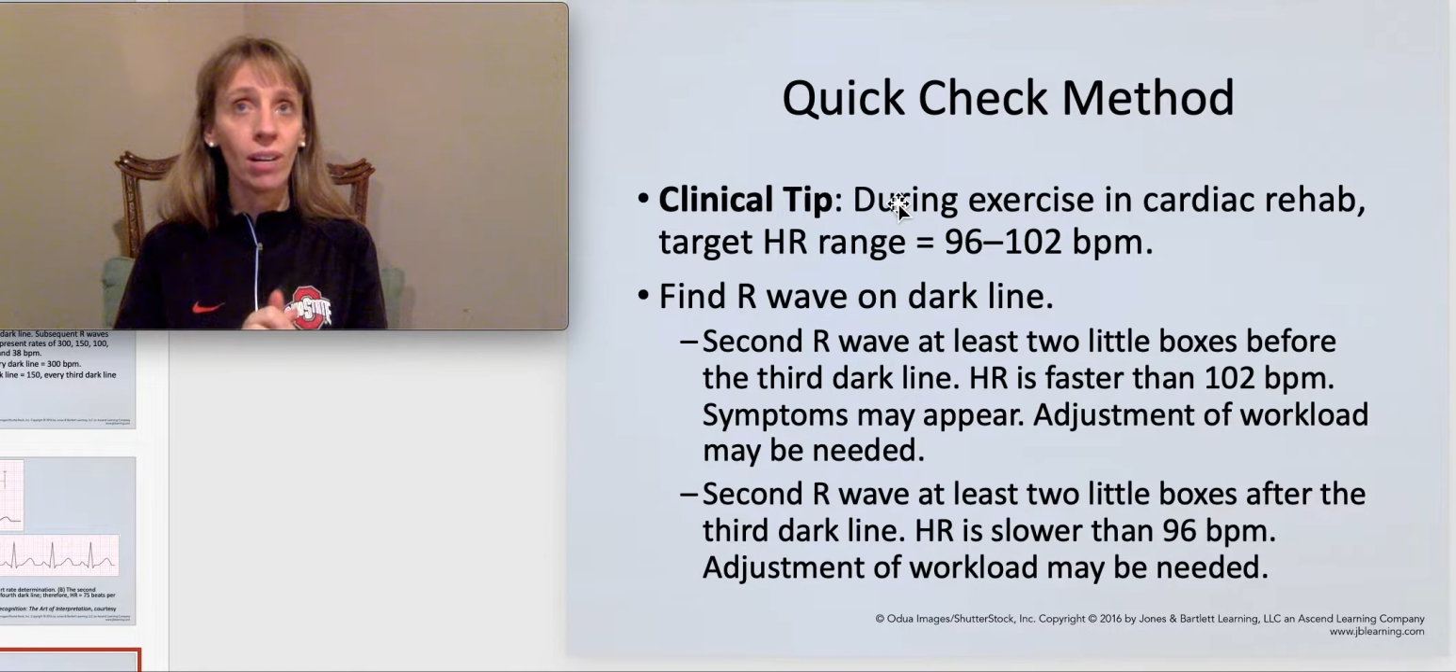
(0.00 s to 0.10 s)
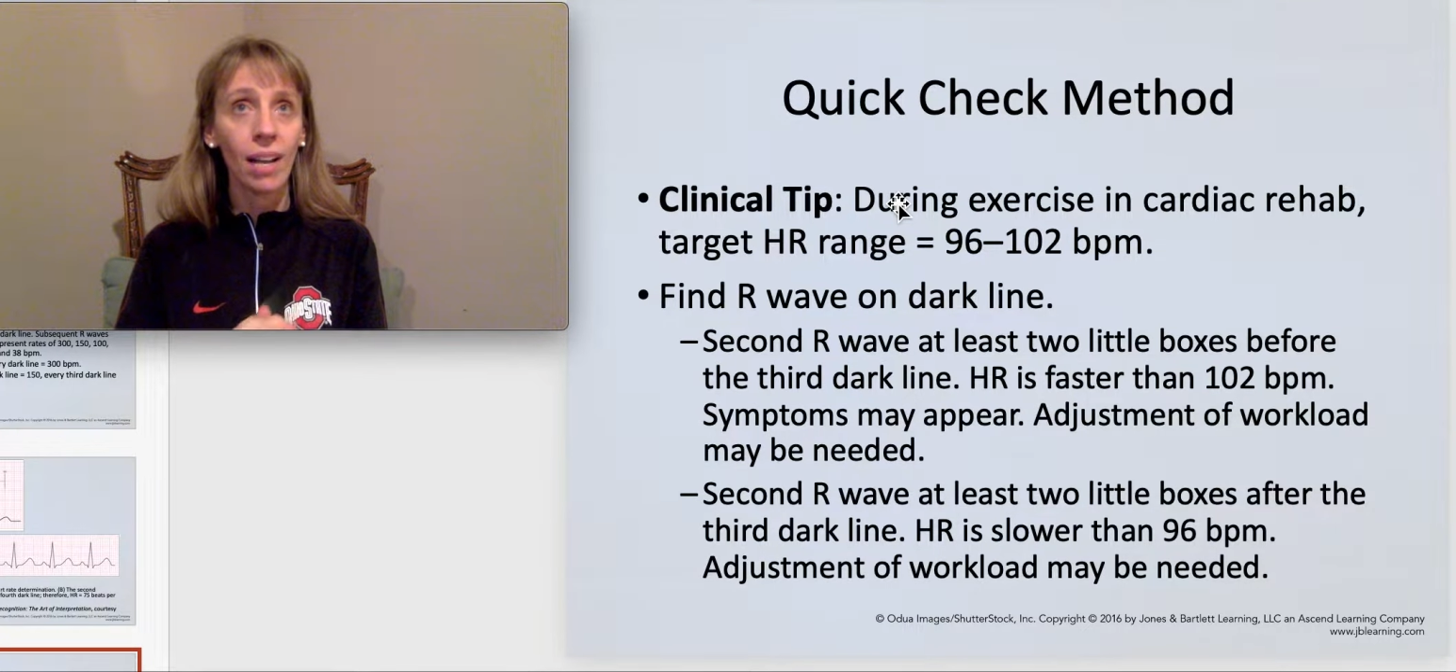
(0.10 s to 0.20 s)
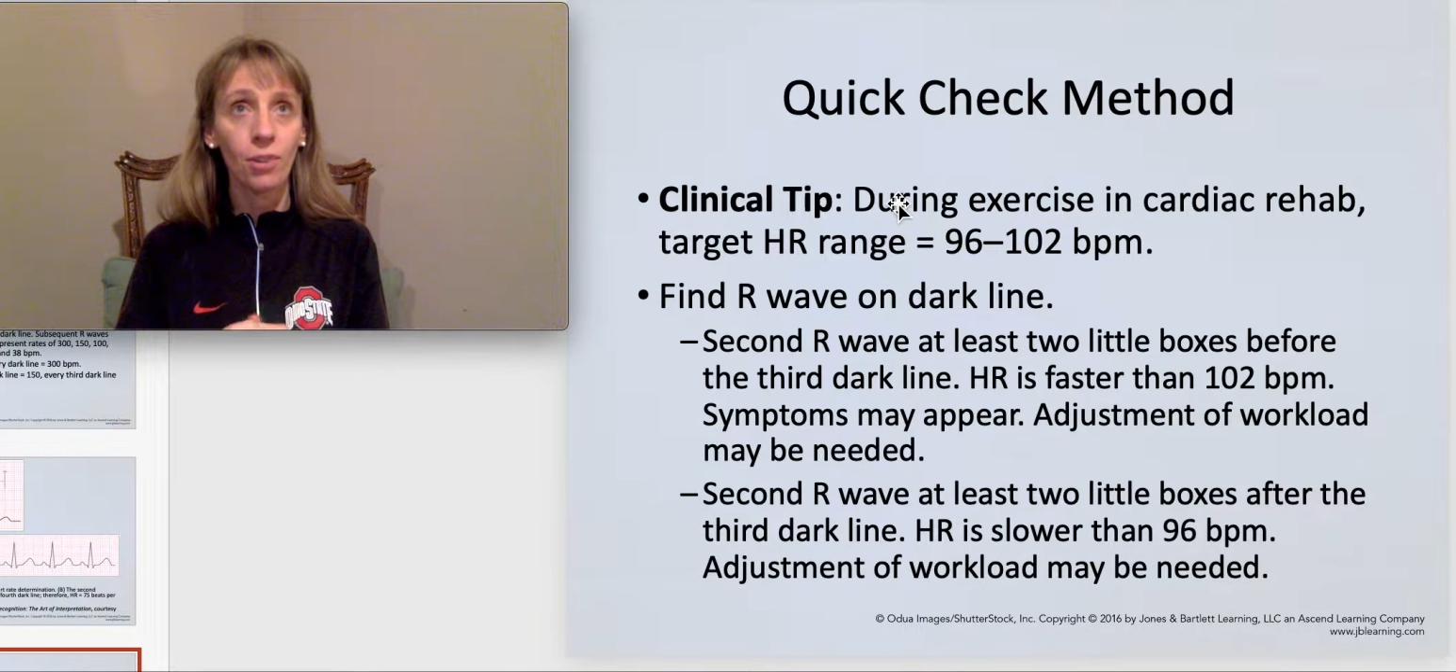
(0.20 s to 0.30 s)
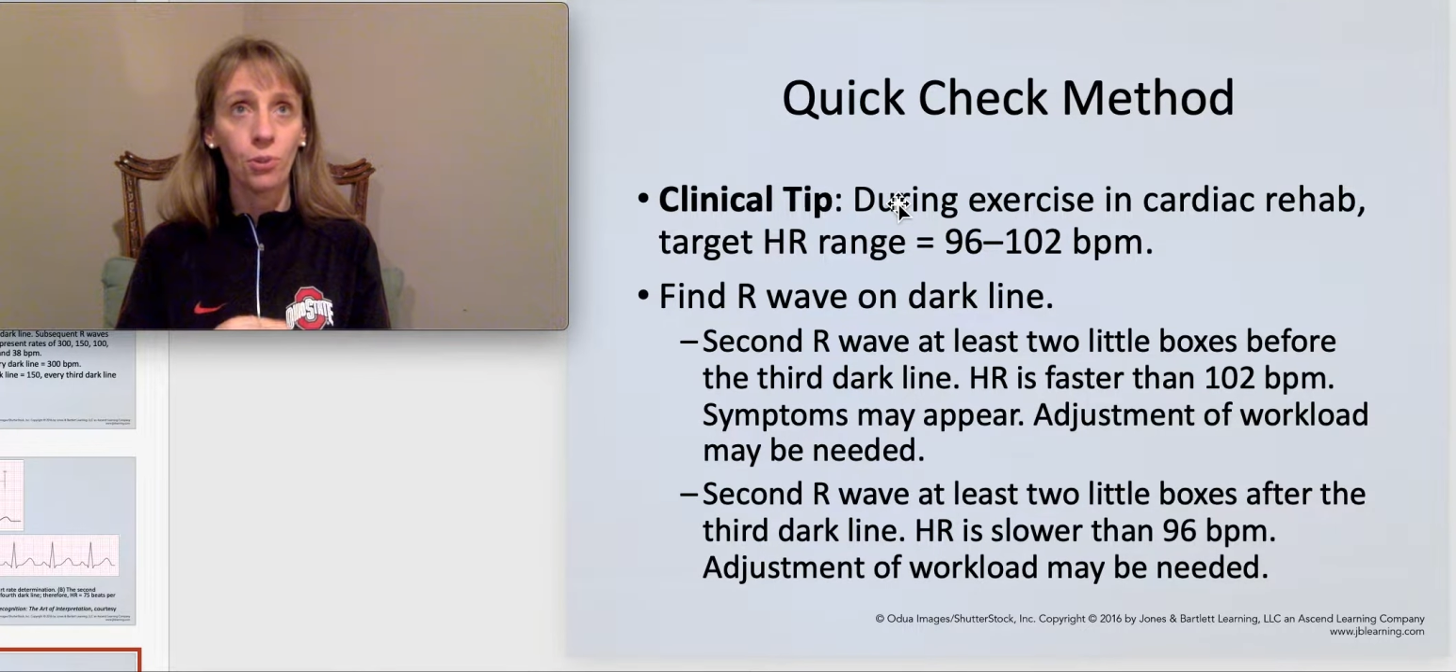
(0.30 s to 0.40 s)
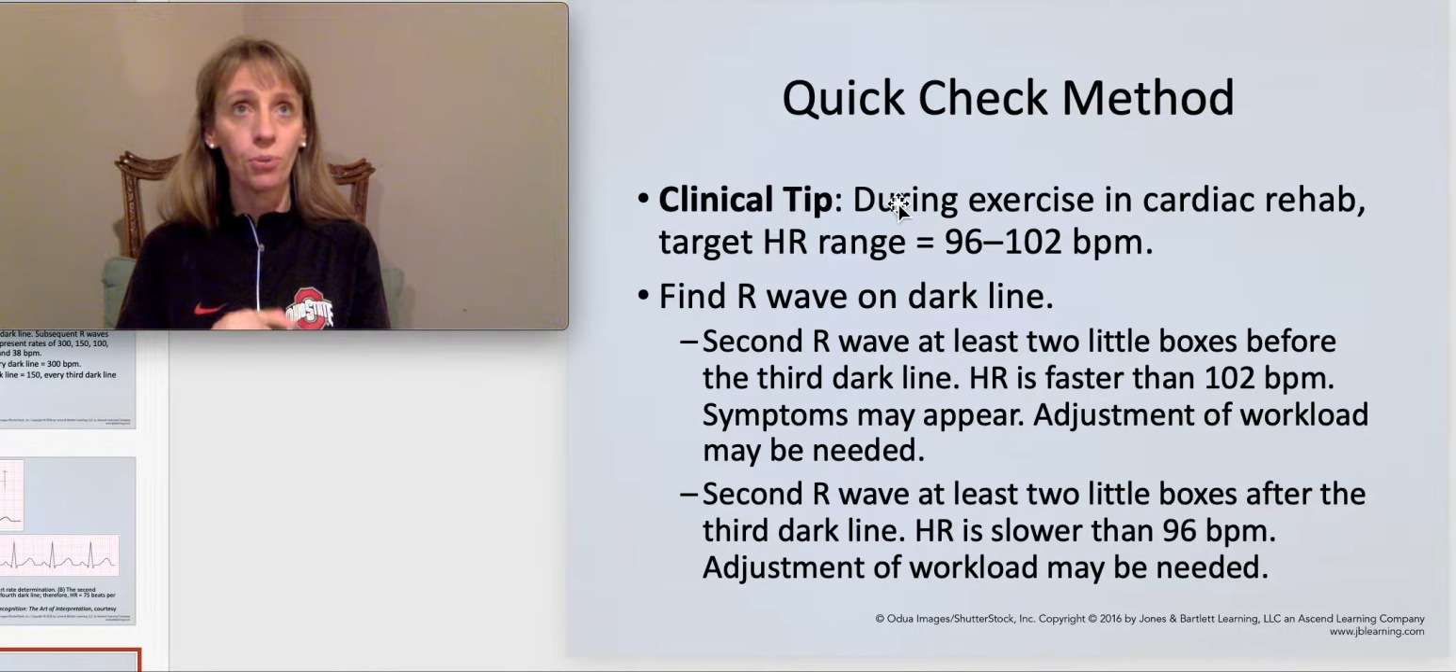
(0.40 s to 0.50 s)

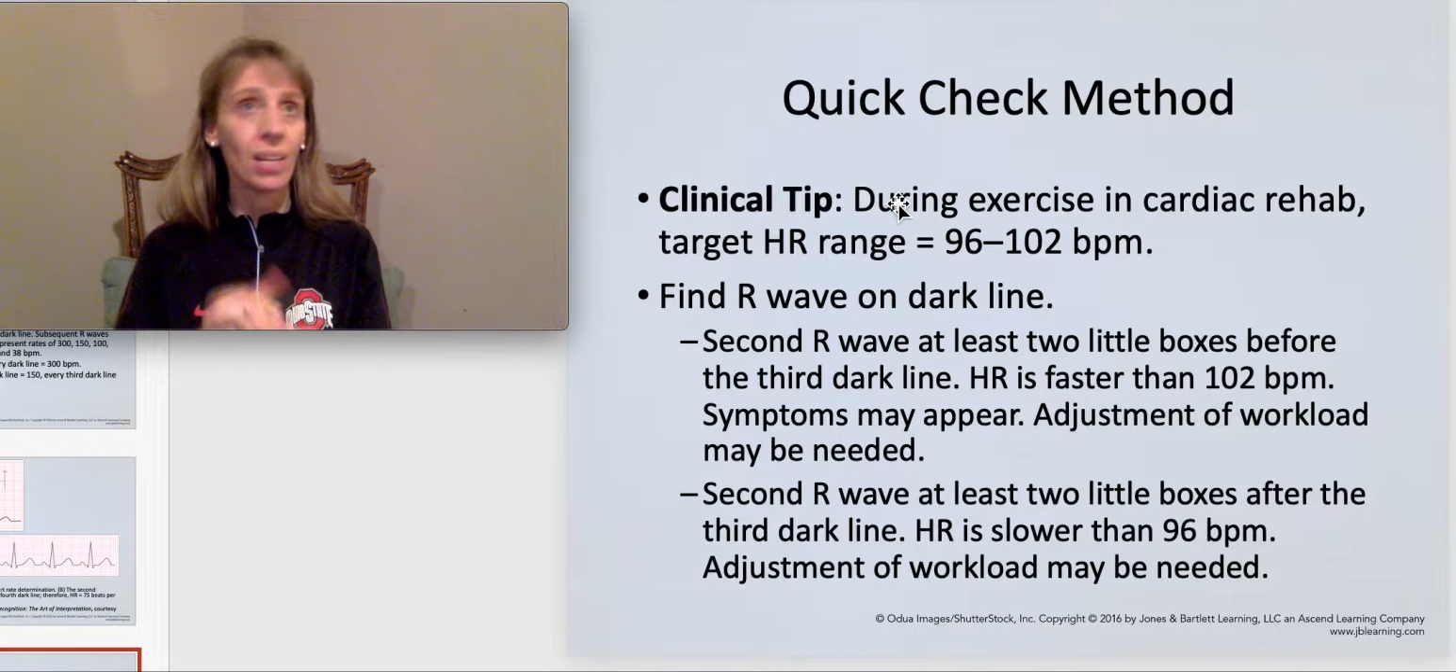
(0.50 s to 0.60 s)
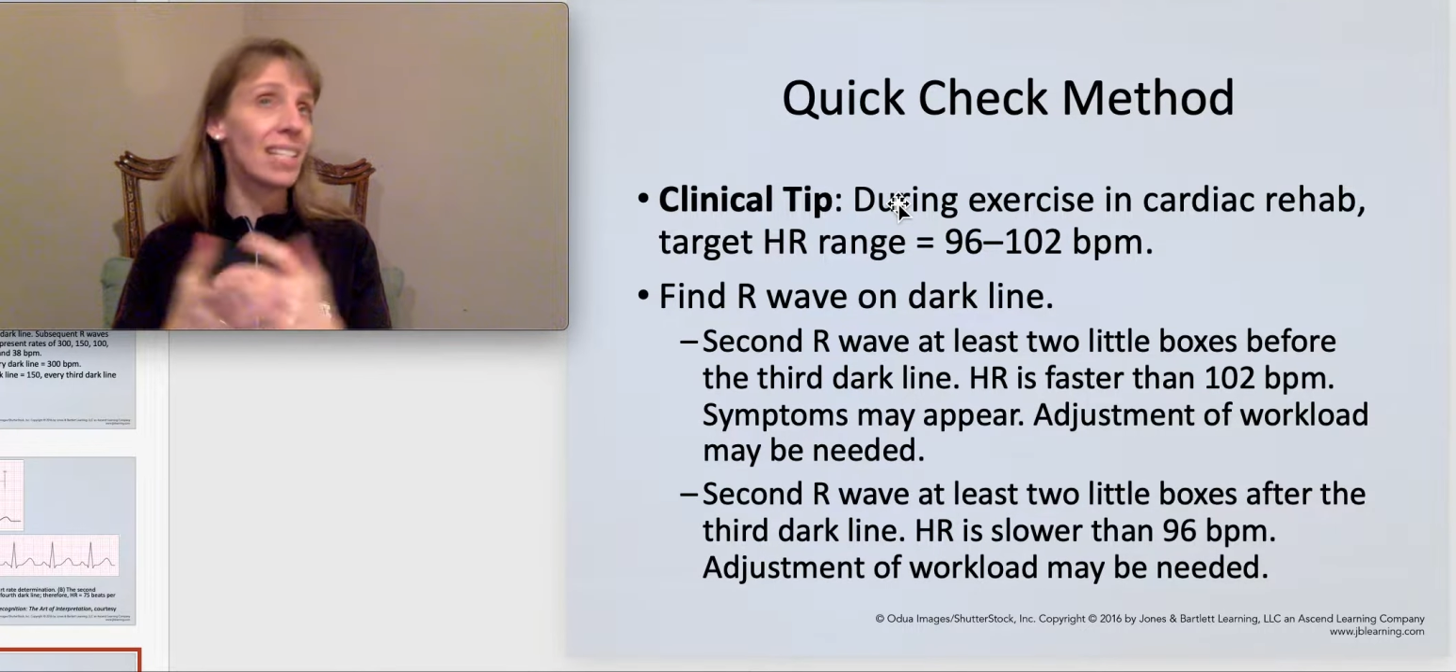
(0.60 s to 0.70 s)
exercise,